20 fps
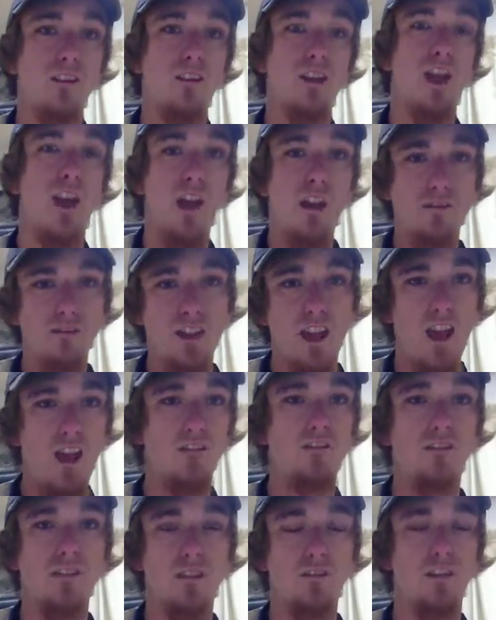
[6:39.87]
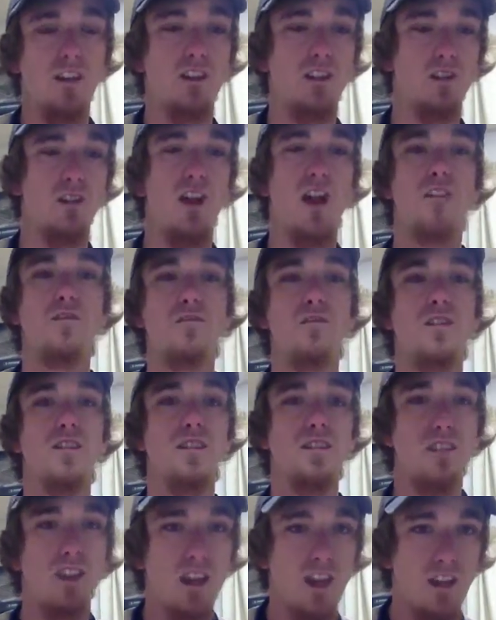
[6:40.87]
You have to have salvation. You have to be
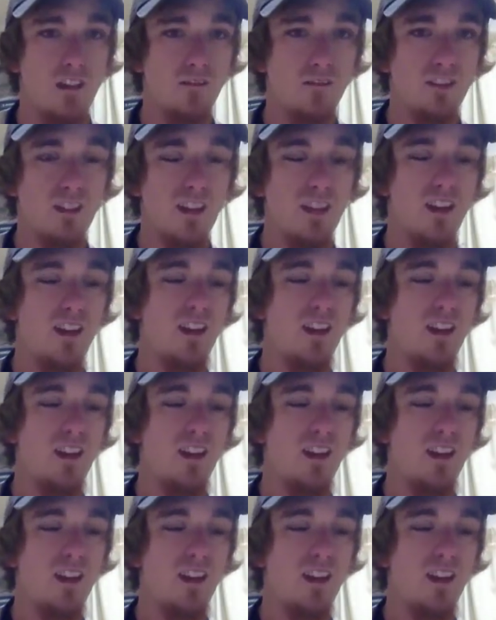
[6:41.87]
saved.